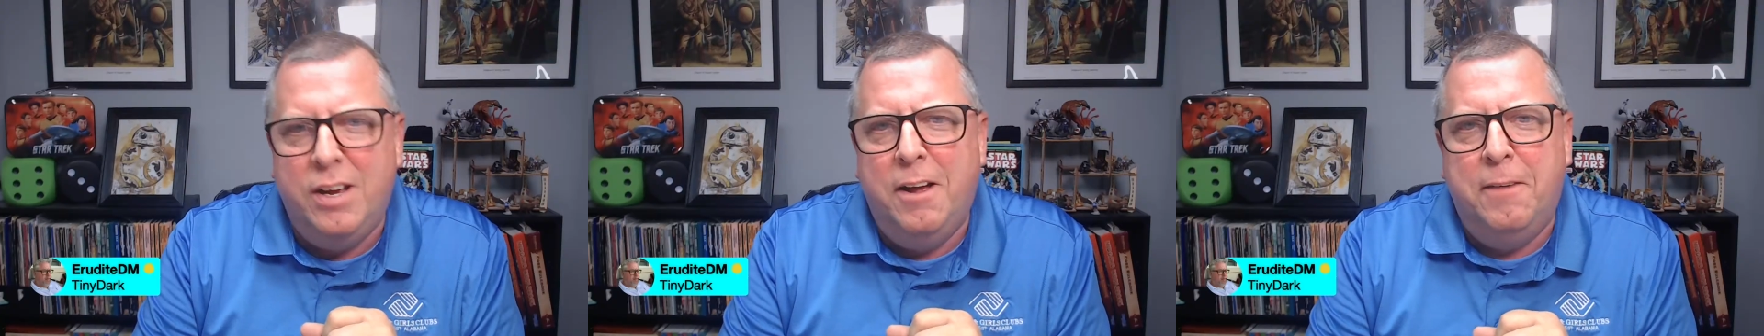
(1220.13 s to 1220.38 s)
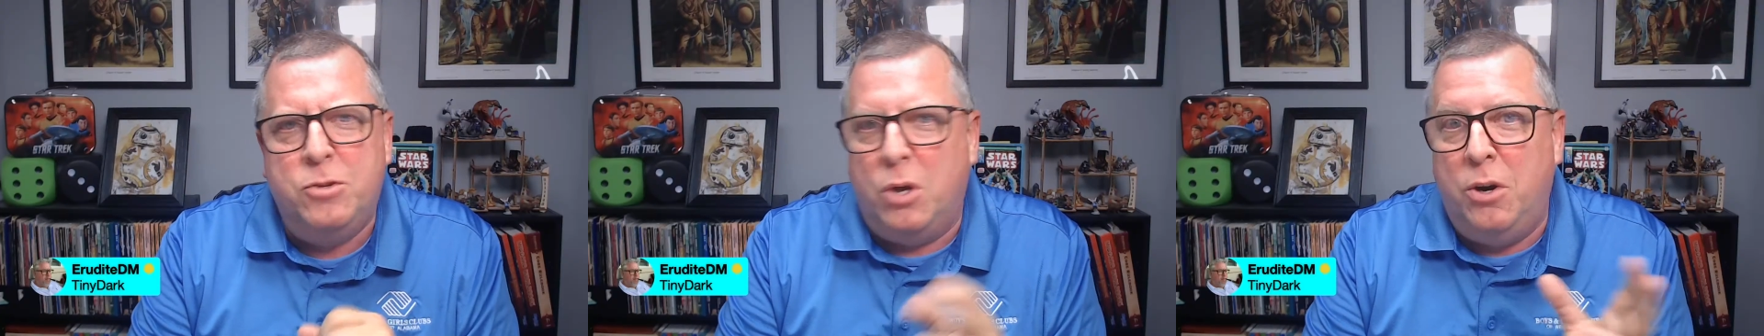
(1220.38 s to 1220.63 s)

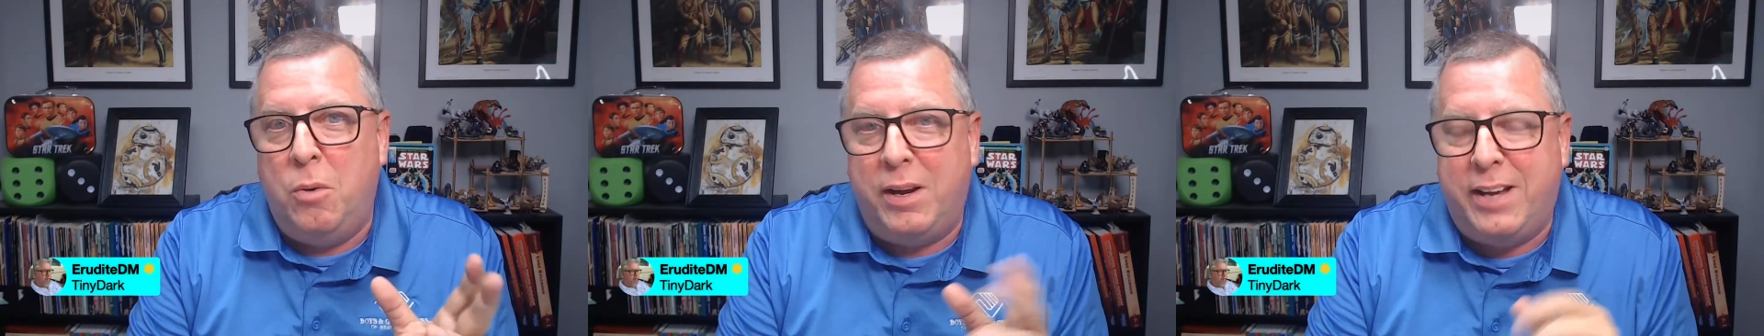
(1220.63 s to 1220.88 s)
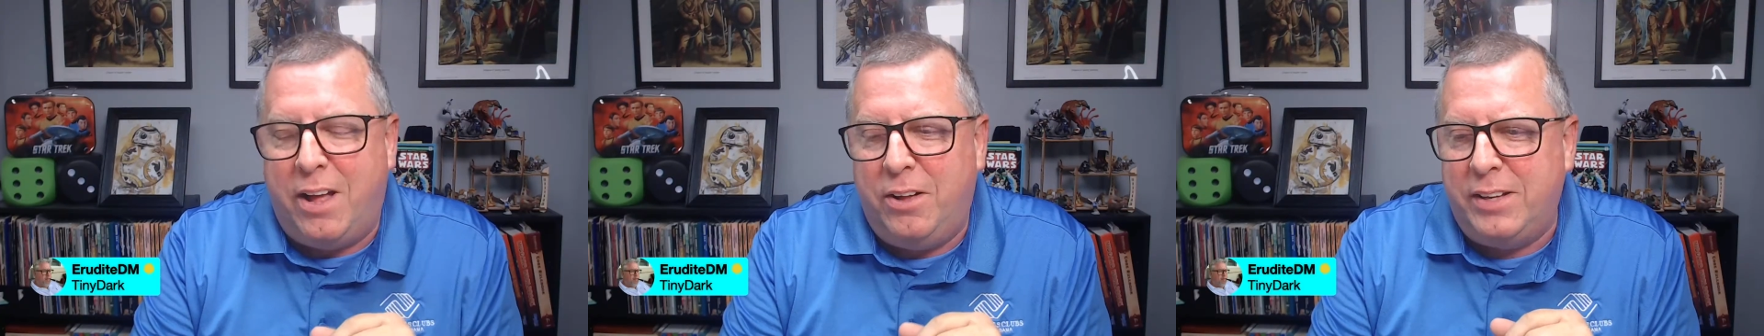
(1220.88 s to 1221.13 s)
So I don't know why
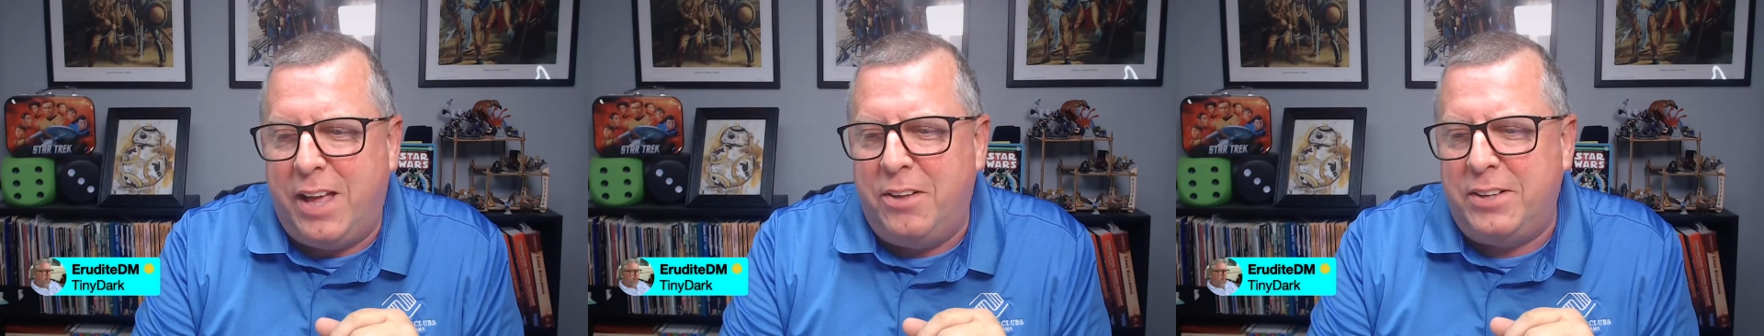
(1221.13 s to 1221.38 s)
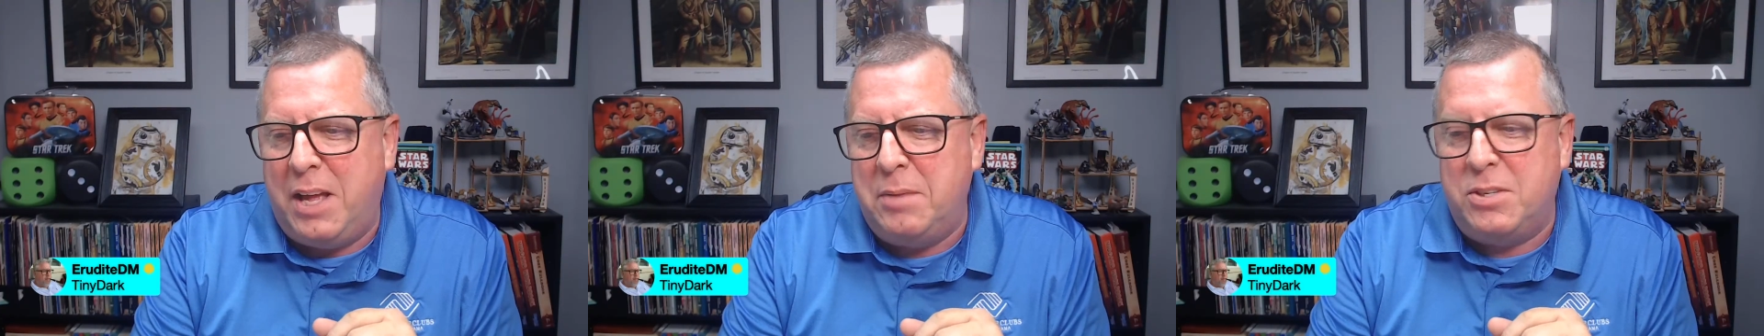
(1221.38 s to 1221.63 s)

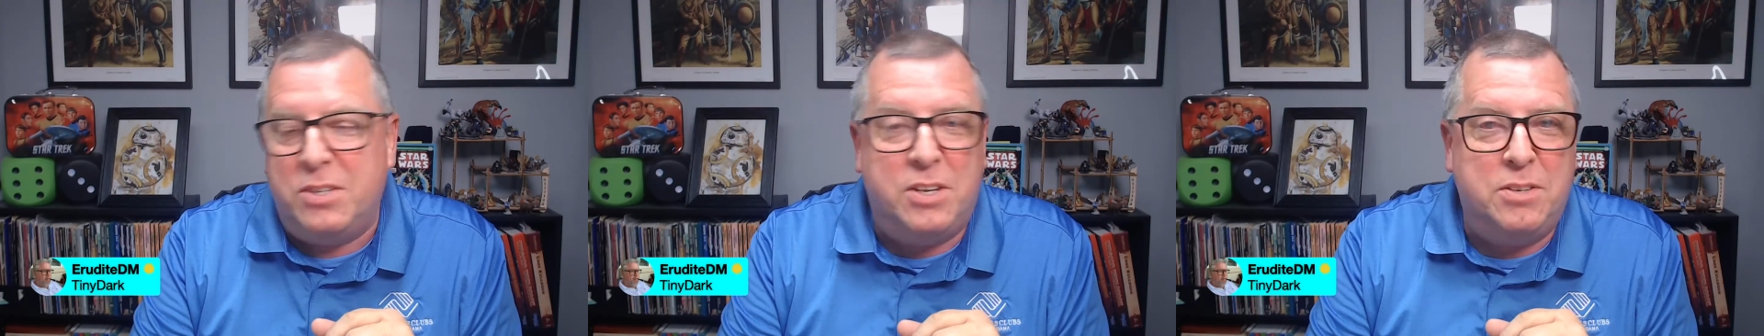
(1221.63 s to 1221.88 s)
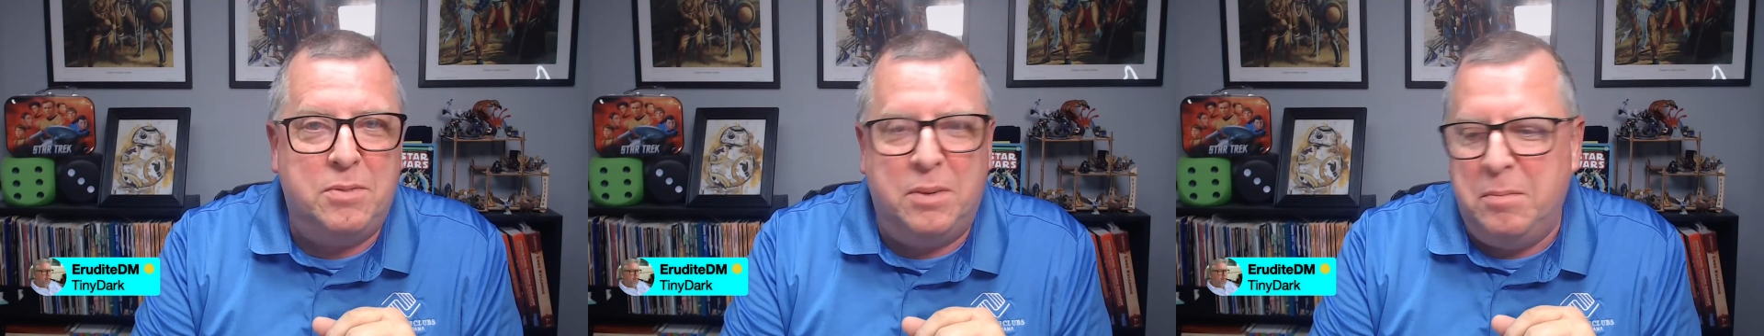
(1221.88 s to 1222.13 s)
Gallant Games
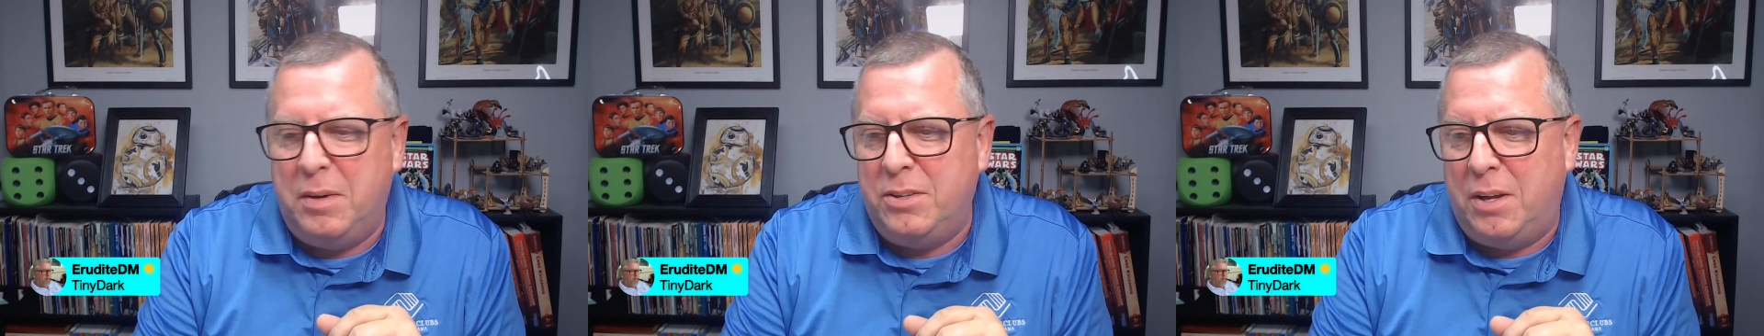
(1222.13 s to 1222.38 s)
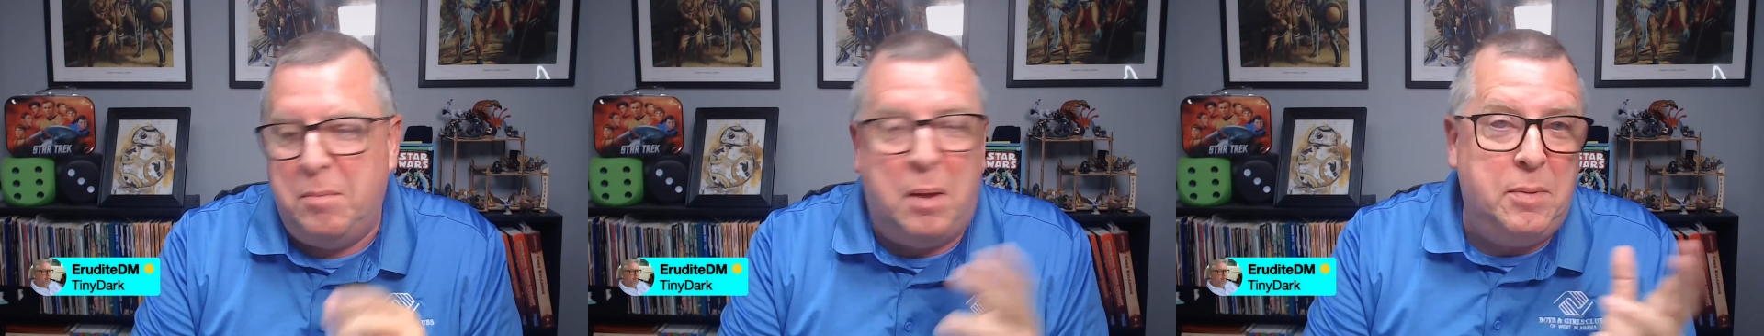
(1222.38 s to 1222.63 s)
is.
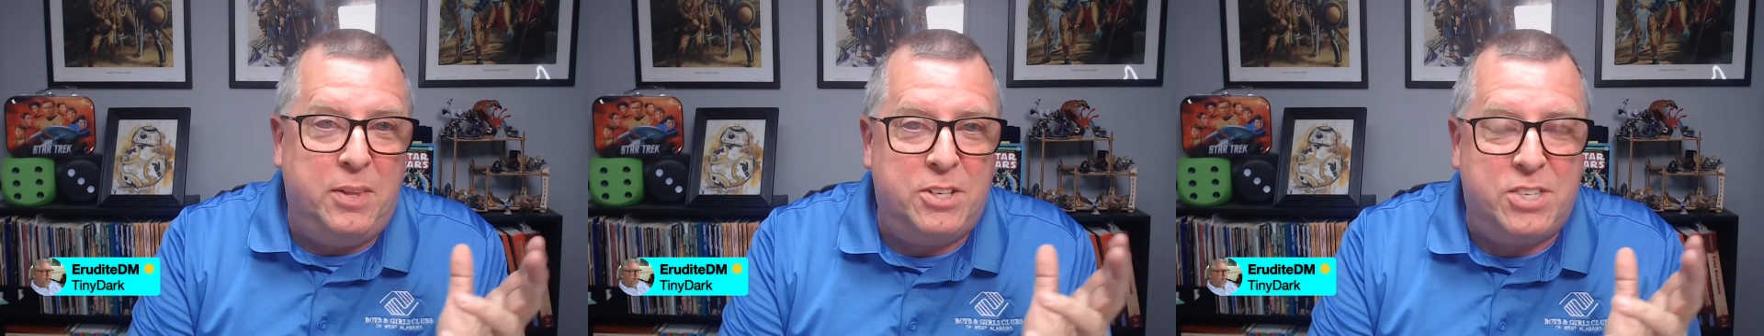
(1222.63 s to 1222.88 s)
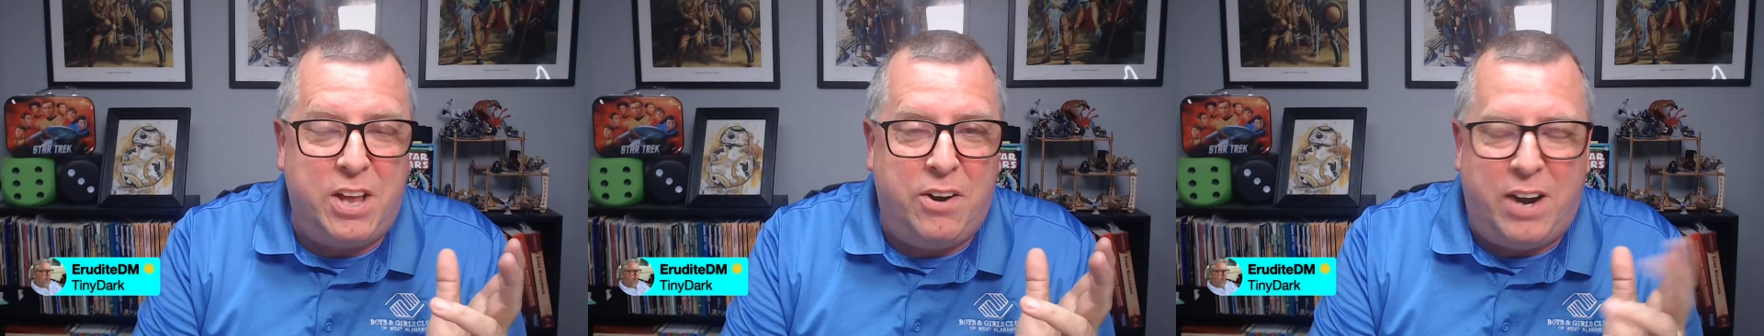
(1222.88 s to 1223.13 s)
Maybe
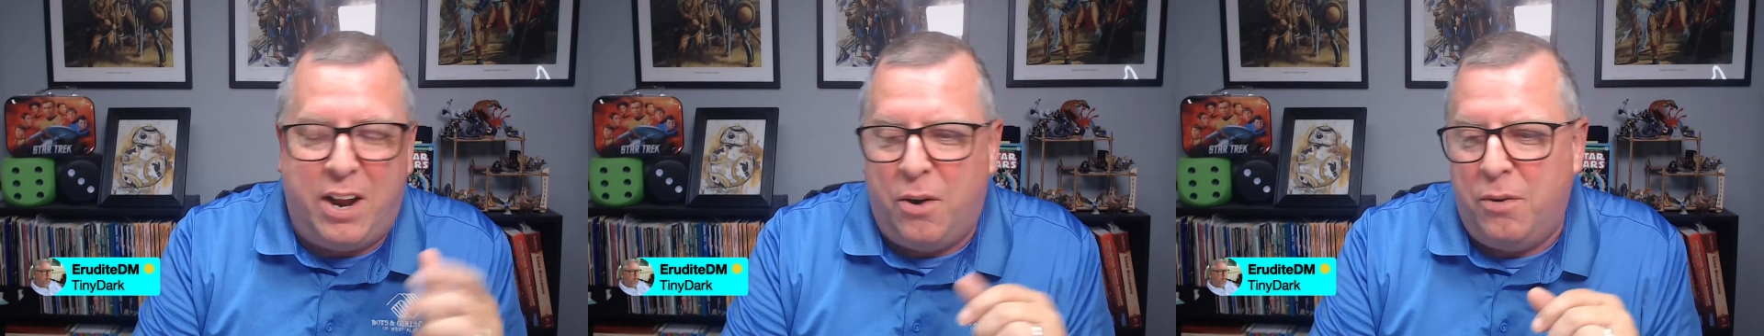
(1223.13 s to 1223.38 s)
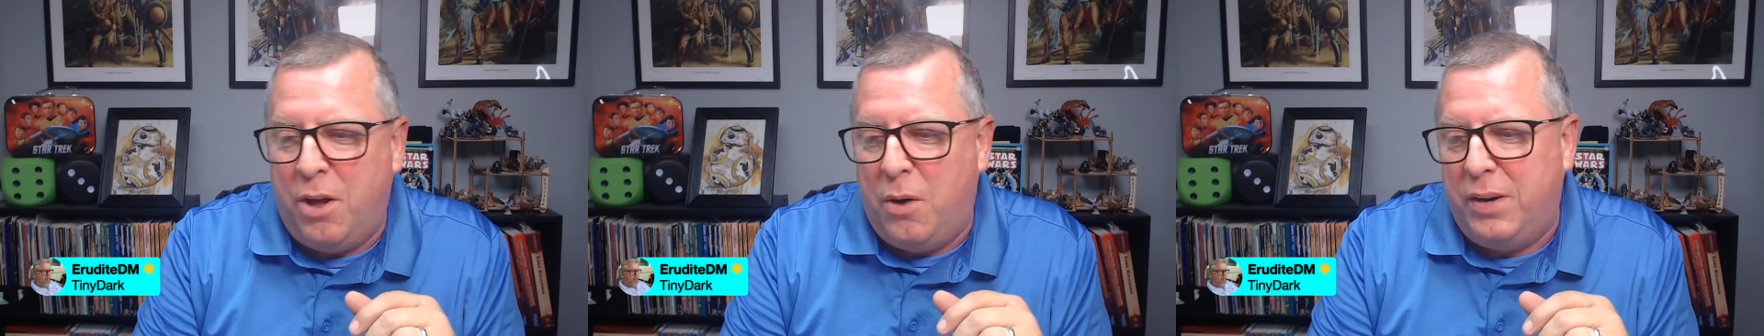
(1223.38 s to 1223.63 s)
it's there and I
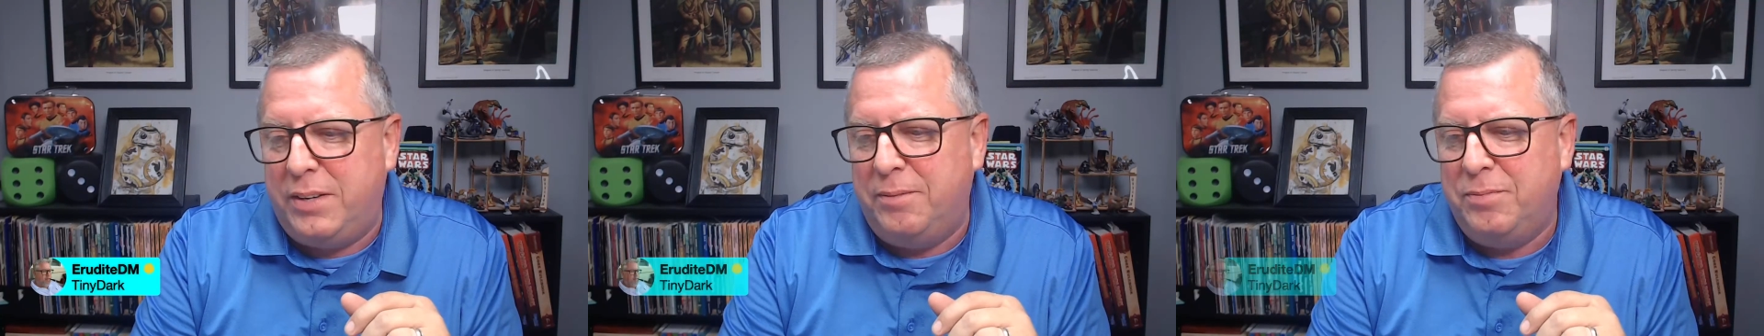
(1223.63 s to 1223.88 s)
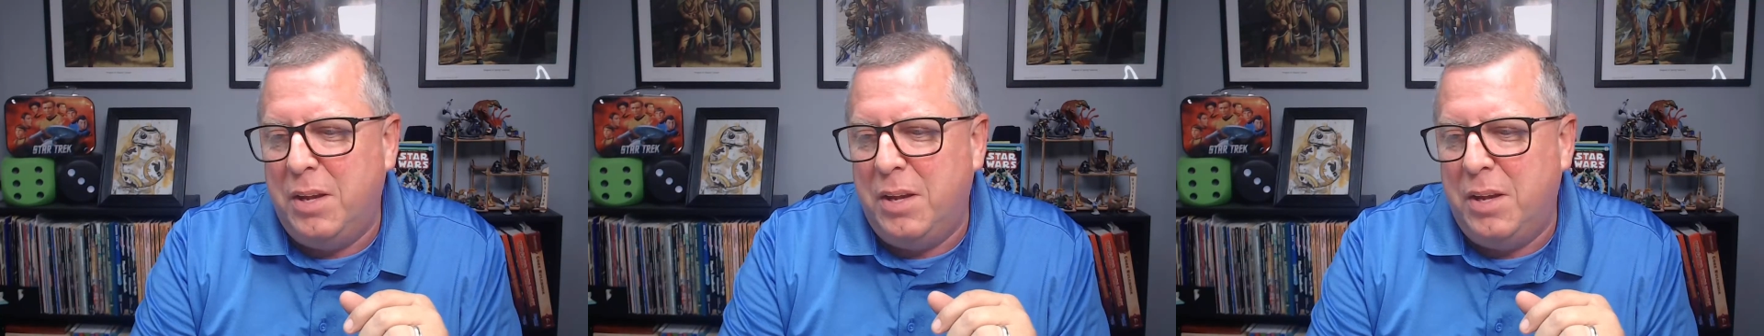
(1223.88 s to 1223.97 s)
don't know it.